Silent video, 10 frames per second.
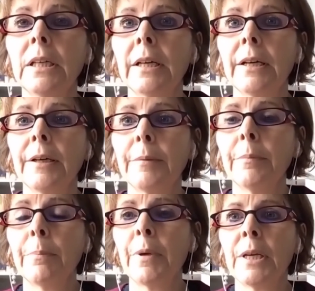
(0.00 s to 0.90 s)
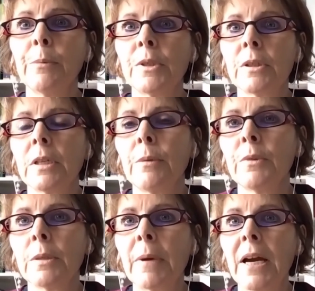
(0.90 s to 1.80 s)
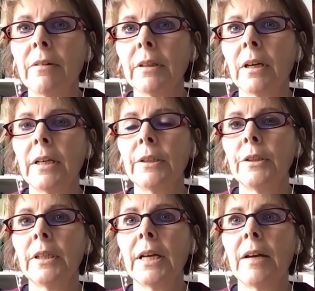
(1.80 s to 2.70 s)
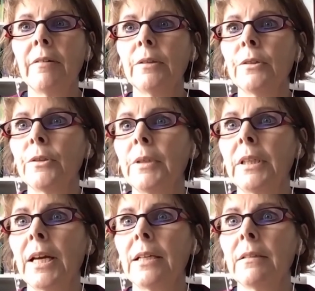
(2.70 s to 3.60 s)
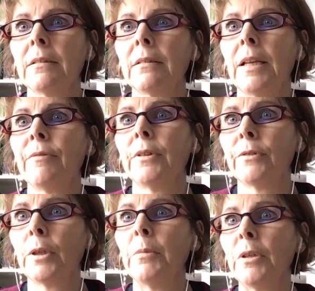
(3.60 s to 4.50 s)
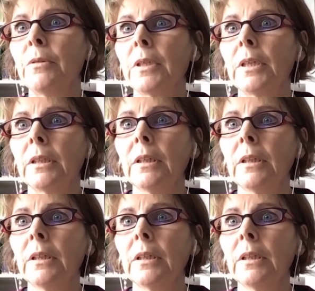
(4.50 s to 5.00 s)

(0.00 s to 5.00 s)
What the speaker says: But it was apparent that I couldn't carry on doing that level of commuting.